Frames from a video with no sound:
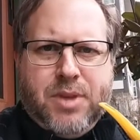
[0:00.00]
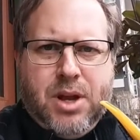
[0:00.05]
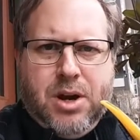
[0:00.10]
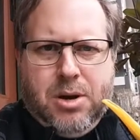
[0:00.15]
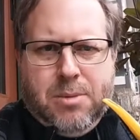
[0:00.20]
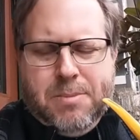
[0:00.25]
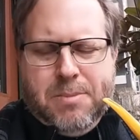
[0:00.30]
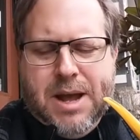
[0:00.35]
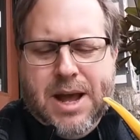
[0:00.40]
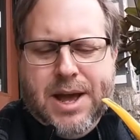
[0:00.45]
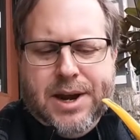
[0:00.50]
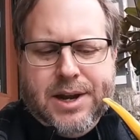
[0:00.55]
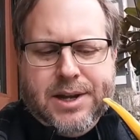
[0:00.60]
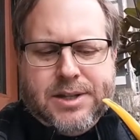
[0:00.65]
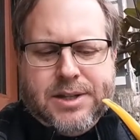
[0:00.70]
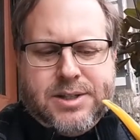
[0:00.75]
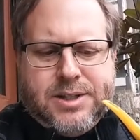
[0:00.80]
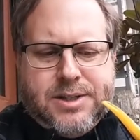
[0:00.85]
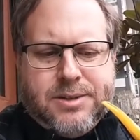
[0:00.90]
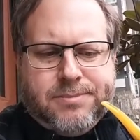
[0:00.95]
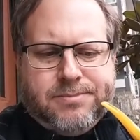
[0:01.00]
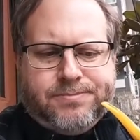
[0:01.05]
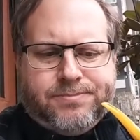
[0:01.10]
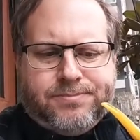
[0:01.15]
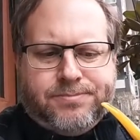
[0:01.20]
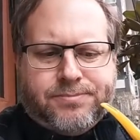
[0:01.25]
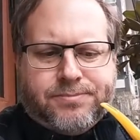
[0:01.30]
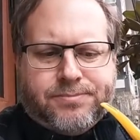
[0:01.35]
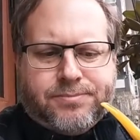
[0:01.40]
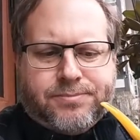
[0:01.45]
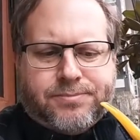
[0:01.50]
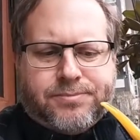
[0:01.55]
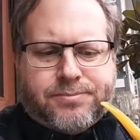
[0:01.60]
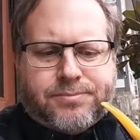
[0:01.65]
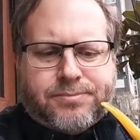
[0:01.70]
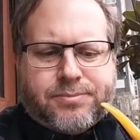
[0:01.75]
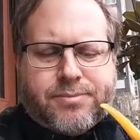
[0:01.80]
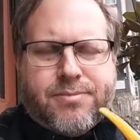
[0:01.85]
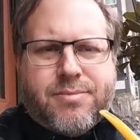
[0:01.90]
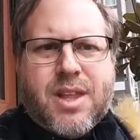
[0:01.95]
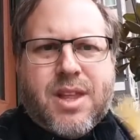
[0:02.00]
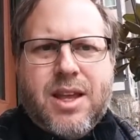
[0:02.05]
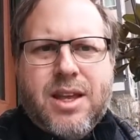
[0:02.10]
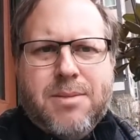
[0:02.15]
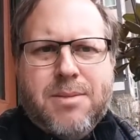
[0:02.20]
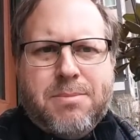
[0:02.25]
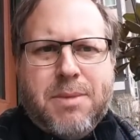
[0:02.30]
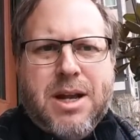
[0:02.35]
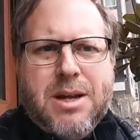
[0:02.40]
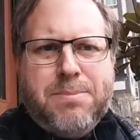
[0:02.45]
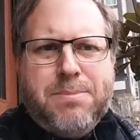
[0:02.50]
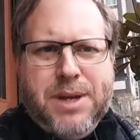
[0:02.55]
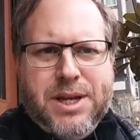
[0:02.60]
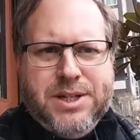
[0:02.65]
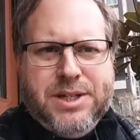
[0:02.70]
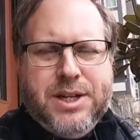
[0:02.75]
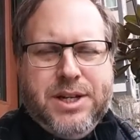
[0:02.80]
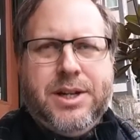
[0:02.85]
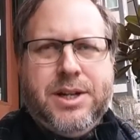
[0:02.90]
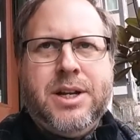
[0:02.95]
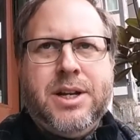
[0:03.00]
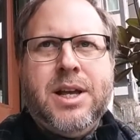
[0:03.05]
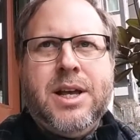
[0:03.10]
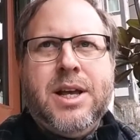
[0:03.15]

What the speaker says: aromatics. In my opinion,